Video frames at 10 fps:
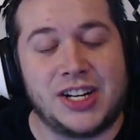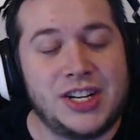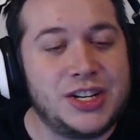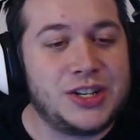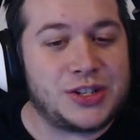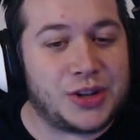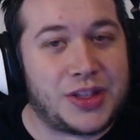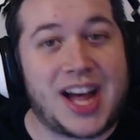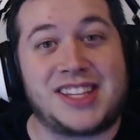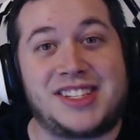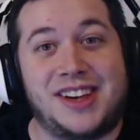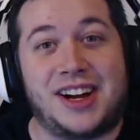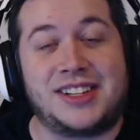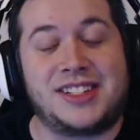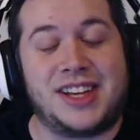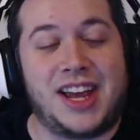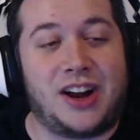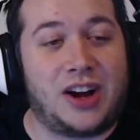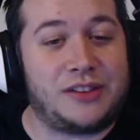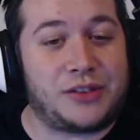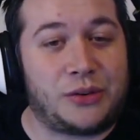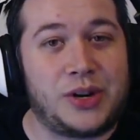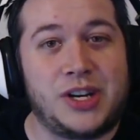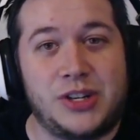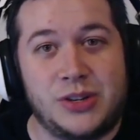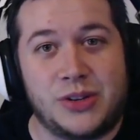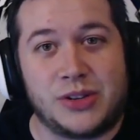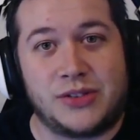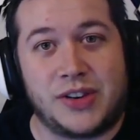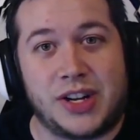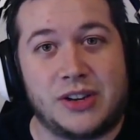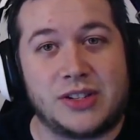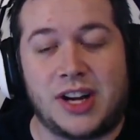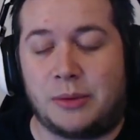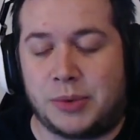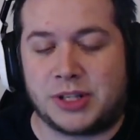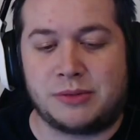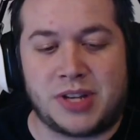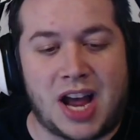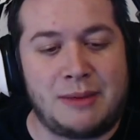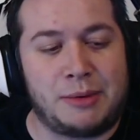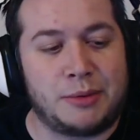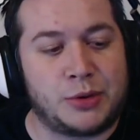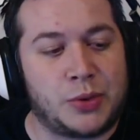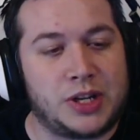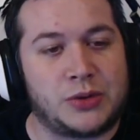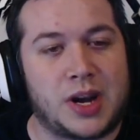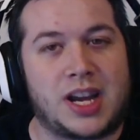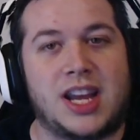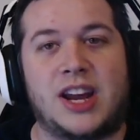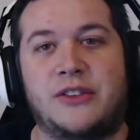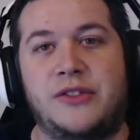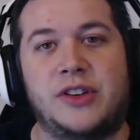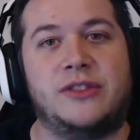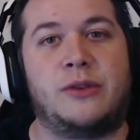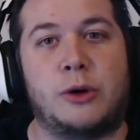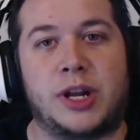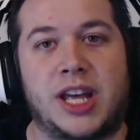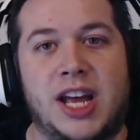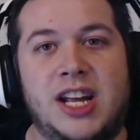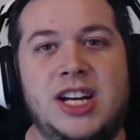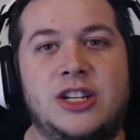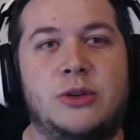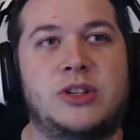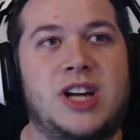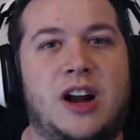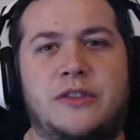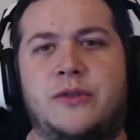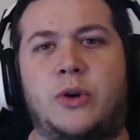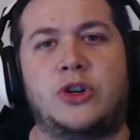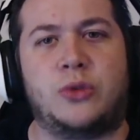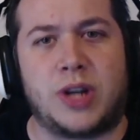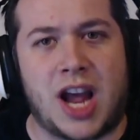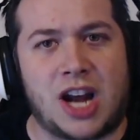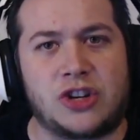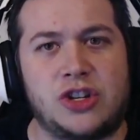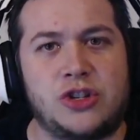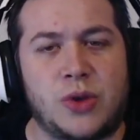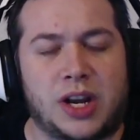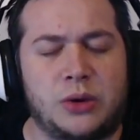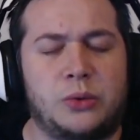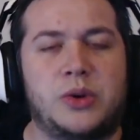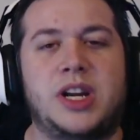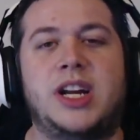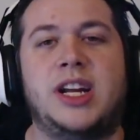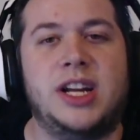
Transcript: So that sucked, and I'll have to redo those videos, and I'll put some time in between so I can get a feel for it again, so it's not a forced reaction, so I can re-enjoy